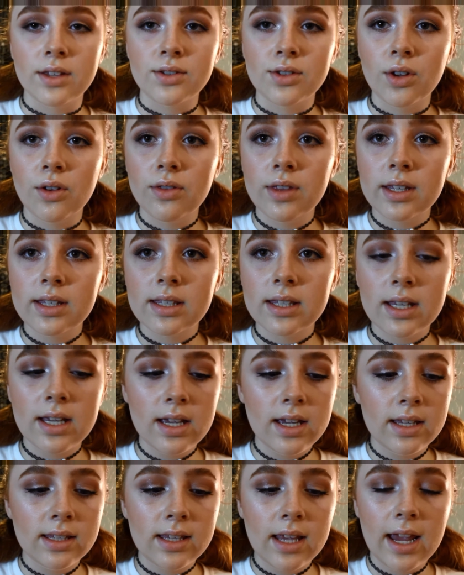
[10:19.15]
so this
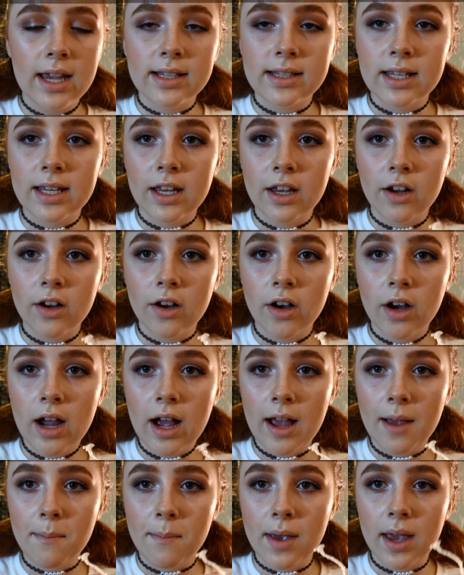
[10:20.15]
is a tier
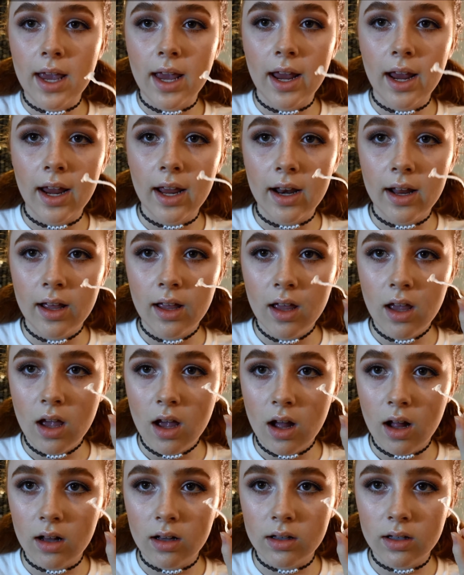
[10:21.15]
I made
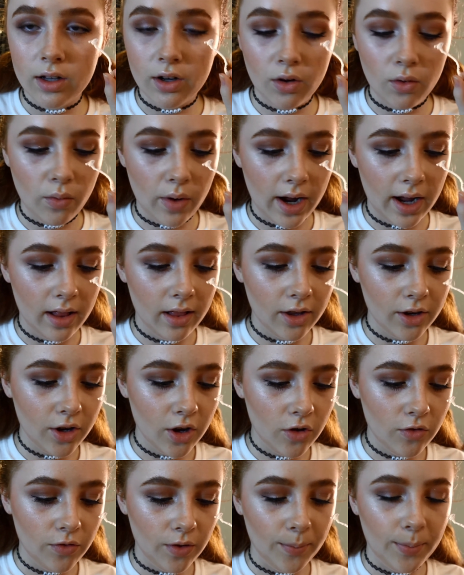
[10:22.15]
a little while
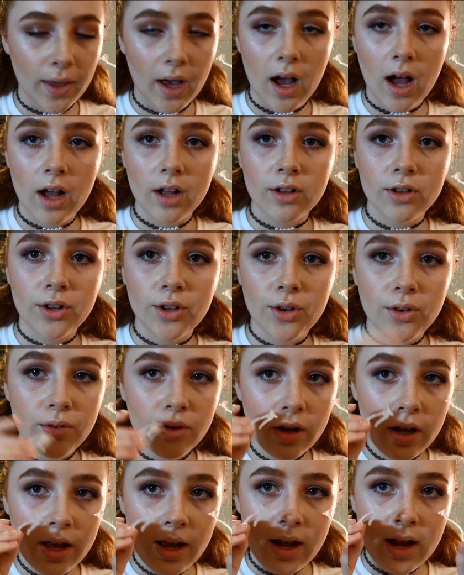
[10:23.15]
ago from the hot
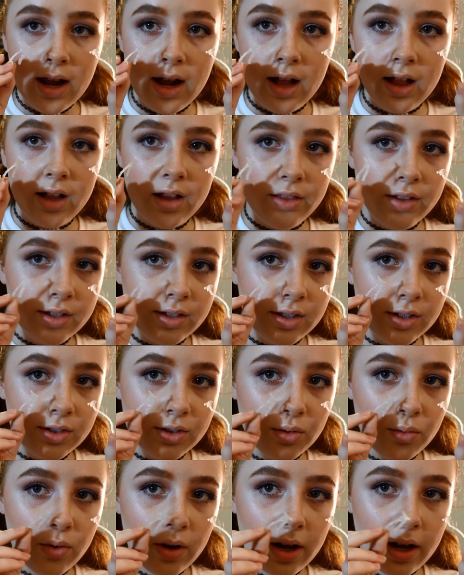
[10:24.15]
glue, and this is
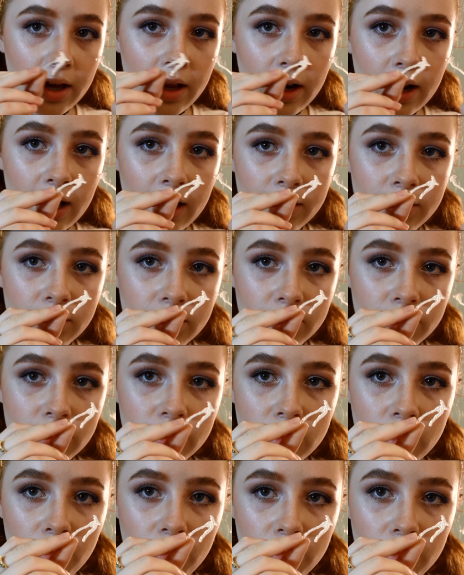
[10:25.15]
the one I just
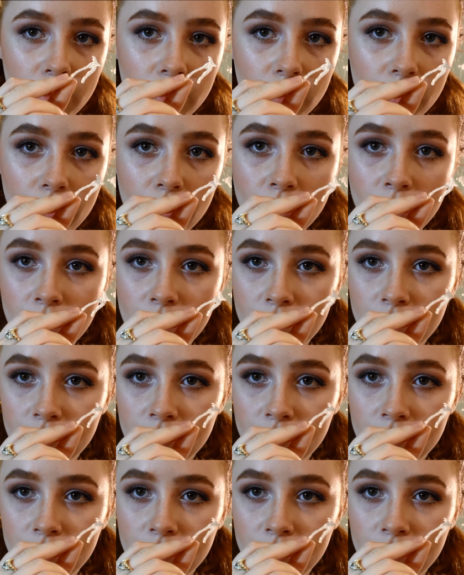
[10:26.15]
showed you.